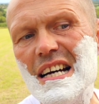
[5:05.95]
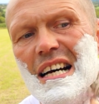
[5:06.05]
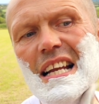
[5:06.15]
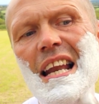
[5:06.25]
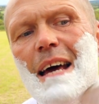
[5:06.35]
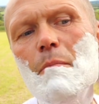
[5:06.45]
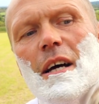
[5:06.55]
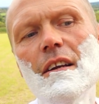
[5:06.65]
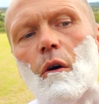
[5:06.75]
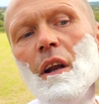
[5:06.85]

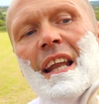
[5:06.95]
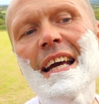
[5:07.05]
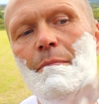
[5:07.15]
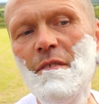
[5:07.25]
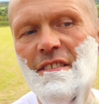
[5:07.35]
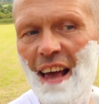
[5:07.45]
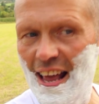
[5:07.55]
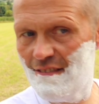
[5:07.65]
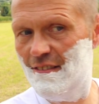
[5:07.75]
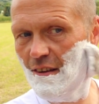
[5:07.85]
lemon or lime
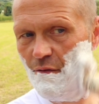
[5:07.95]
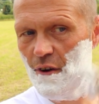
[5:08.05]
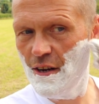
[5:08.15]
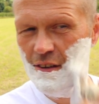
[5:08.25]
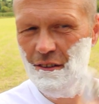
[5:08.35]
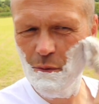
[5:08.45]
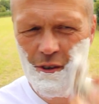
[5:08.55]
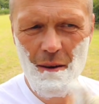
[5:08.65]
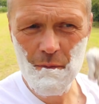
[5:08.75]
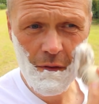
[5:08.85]
zest fragrance,
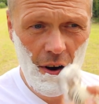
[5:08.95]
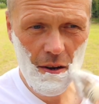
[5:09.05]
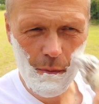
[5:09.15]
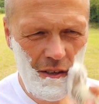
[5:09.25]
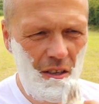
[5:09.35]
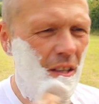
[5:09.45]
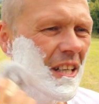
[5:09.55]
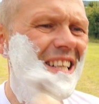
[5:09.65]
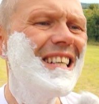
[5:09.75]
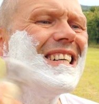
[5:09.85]
which I'm very much going to